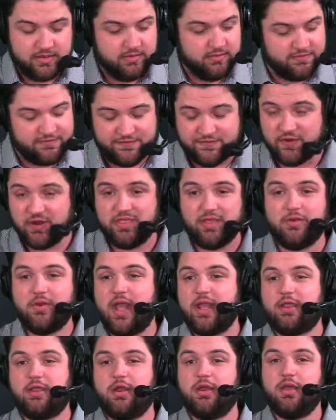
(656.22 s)
For the
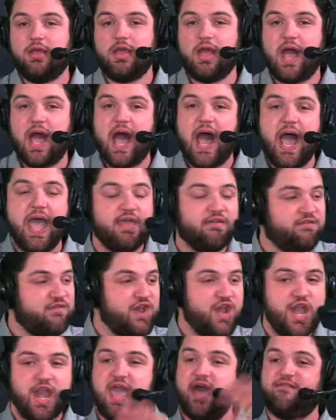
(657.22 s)
record, I have
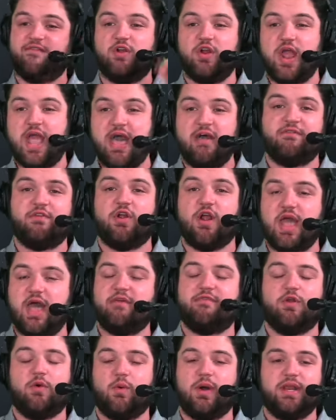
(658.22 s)
never, ever,
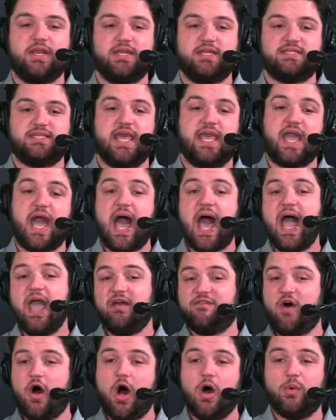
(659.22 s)
ever wanted to tank. I
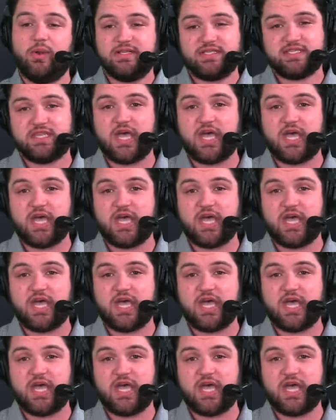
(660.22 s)
have always